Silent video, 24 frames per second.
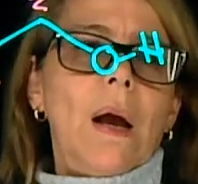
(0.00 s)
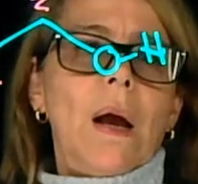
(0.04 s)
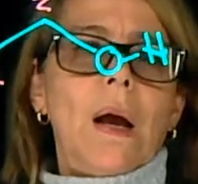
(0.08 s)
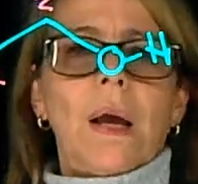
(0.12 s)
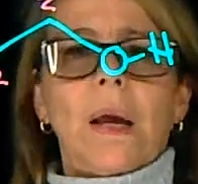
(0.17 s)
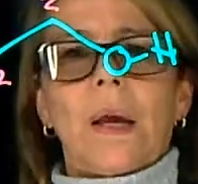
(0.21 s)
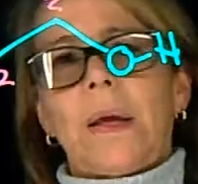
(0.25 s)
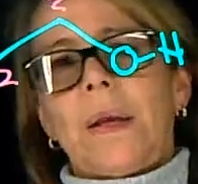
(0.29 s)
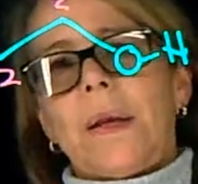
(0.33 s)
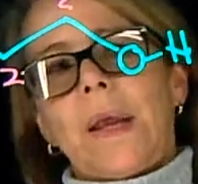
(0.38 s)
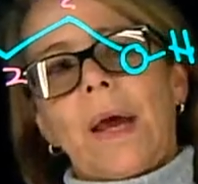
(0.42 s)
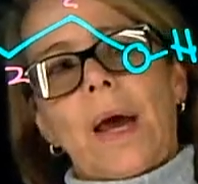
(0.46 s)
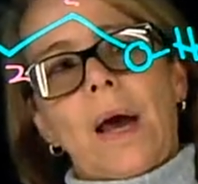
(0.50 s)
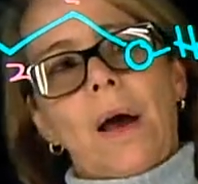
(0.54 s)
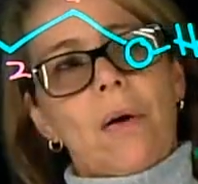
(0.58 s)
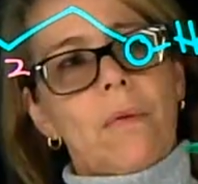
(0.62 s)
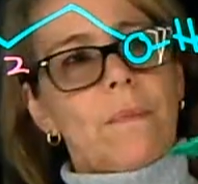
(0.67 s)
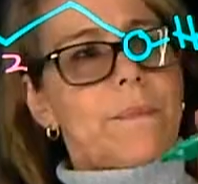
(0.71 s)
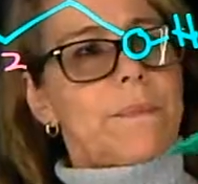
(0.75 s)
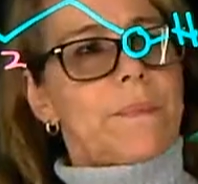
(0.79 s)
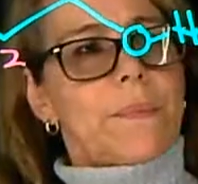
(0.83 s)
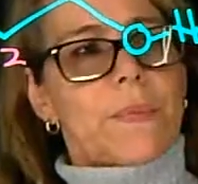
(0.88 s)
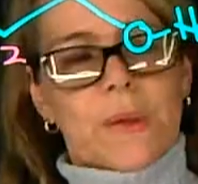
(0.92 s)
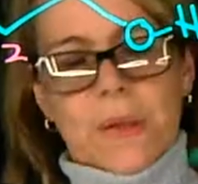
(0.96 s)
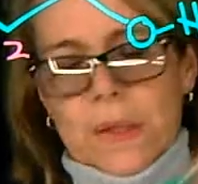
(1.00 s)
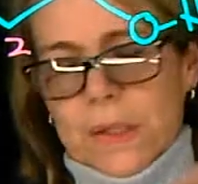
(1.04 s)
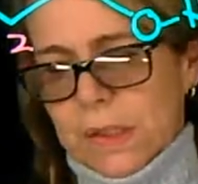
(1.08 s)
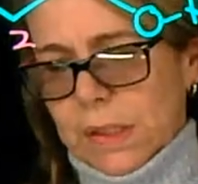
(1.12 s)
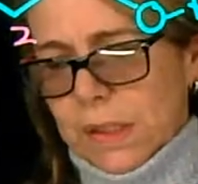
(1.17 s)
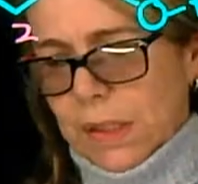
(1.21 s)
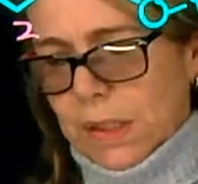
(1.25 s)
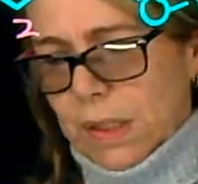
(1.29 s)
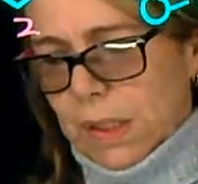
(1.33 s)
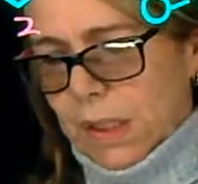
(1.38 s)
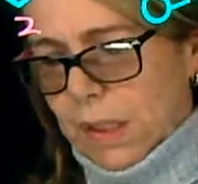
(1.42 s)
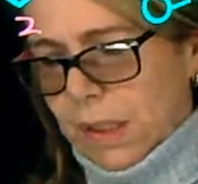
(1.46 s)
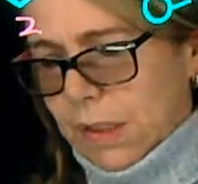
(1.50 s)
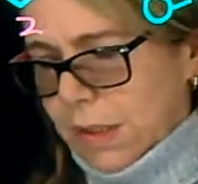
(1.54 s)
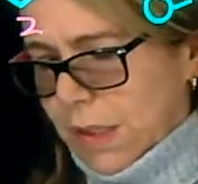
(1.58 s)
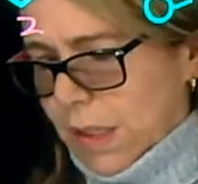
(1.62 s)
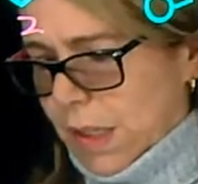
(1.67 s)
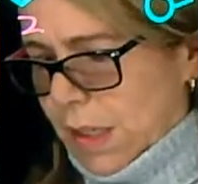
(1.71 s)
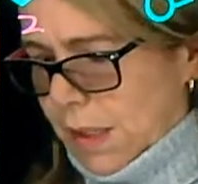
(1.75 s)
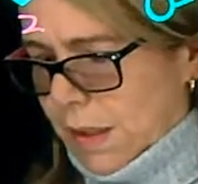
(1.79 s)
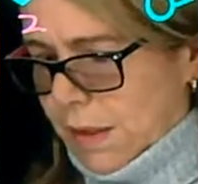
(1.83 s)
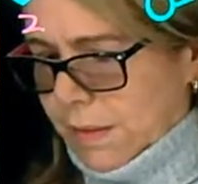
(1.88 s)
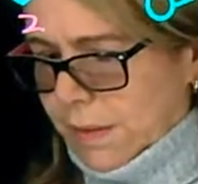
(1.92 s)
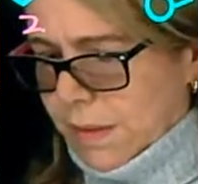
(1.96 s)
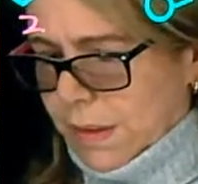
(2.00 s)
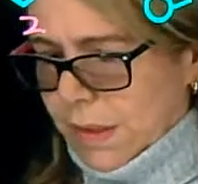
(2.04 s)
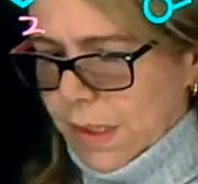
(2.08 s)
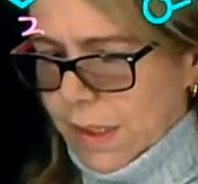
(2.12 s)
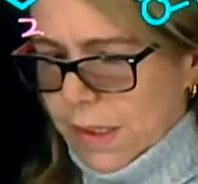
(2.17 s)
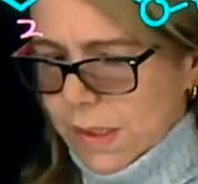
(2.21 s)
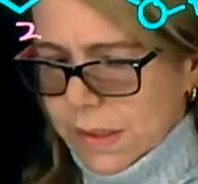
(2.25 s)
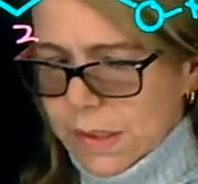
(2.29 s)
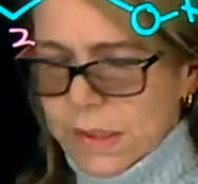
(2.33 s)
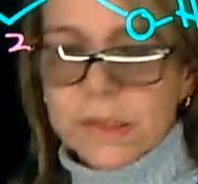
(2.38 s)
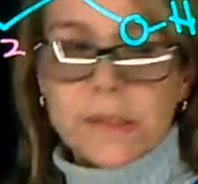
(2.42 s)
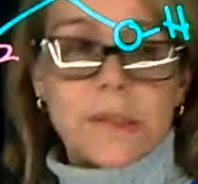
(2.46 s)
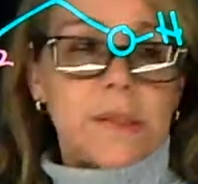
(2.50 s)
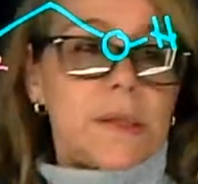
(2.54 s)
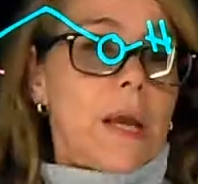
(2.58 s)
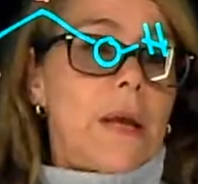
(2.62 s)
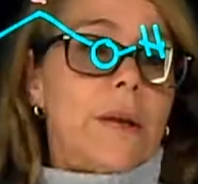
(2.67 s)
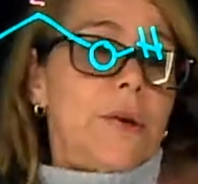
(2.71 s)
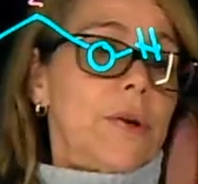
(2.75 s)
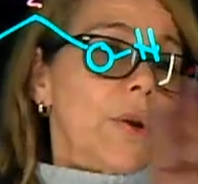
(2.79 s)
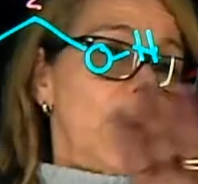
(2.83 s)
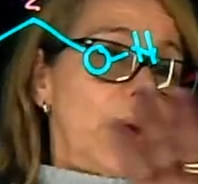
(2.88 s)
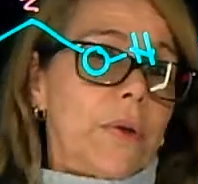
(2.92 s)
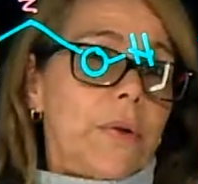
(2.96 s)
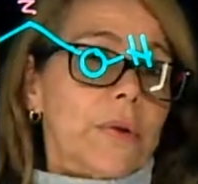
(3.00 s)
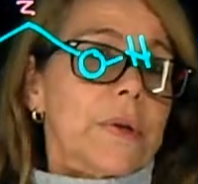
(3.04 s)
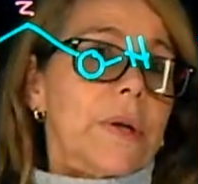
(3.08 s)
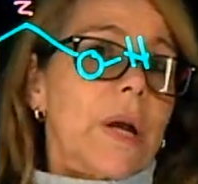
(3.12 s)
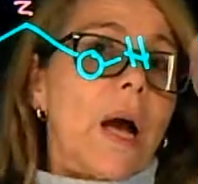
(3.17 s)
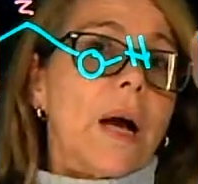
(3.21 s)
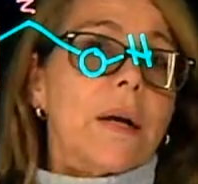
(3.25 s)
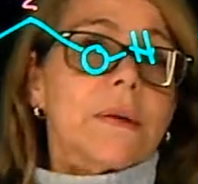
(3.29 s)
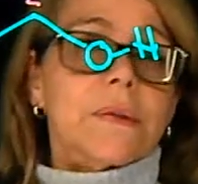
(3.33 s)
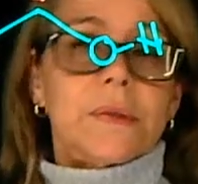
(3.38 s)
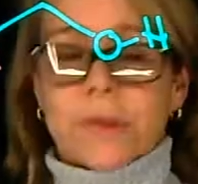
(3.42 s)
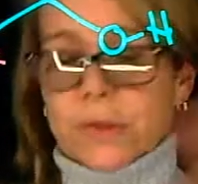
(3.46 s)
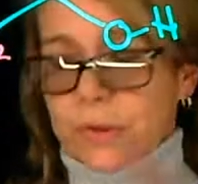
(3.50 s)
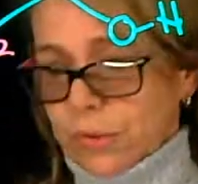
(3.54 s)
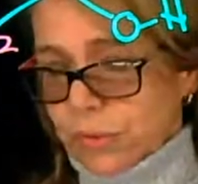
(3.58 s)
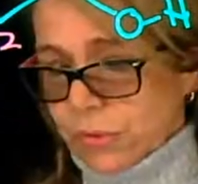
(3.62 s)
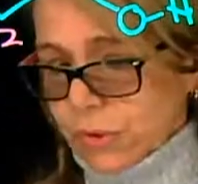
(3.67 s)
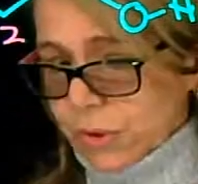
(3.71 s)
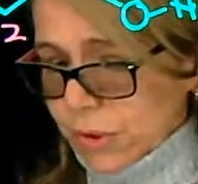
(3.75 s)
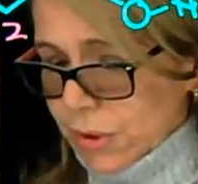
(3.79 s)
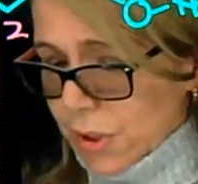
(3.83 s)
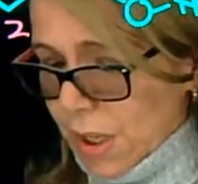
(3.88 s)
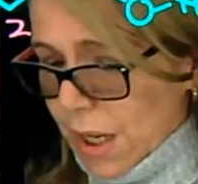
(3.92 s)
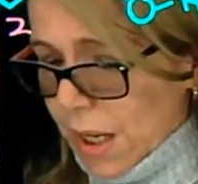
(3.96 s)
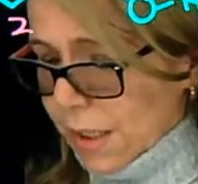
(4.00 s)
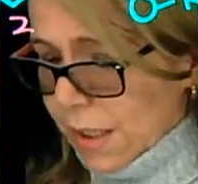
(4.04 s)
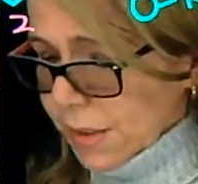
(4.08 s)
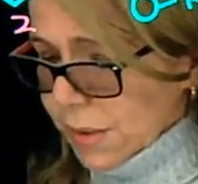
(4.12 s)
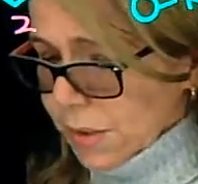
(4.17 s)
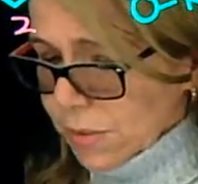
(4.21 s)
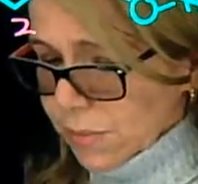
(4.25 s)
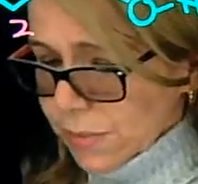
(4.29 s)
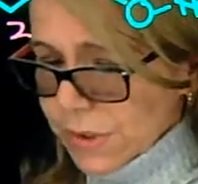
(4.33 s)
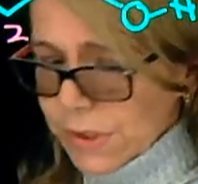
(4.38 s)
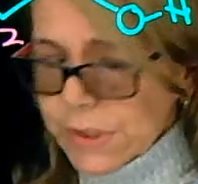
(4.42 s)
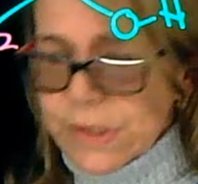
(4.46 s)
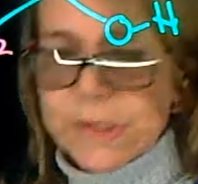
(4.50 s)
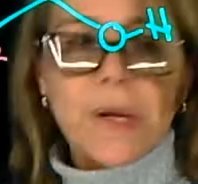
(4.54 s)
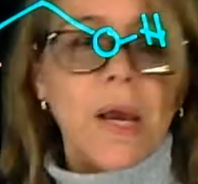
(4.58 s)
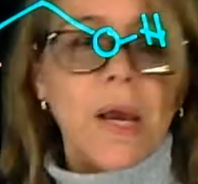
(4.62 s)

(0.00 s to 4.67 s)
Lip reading: And now, again, this is another constitutional isomers.